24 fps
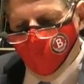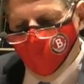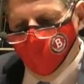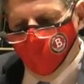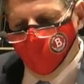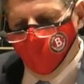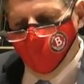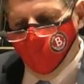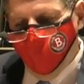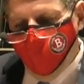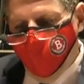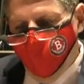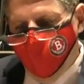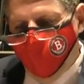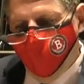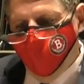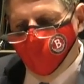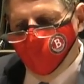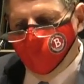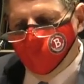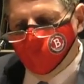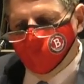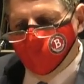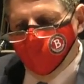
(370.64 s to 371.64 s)
and that
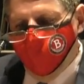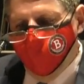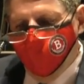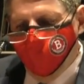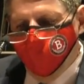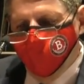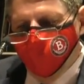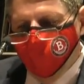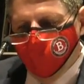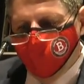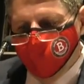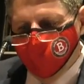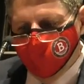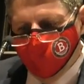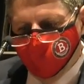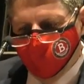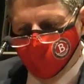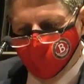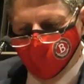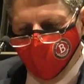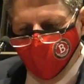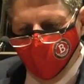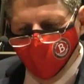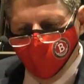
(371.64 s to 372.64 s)
was able to
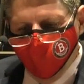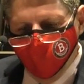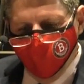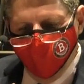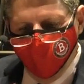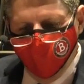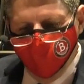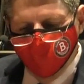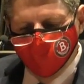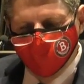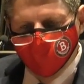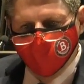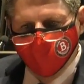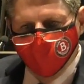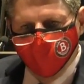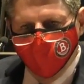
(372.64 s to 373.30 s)
take place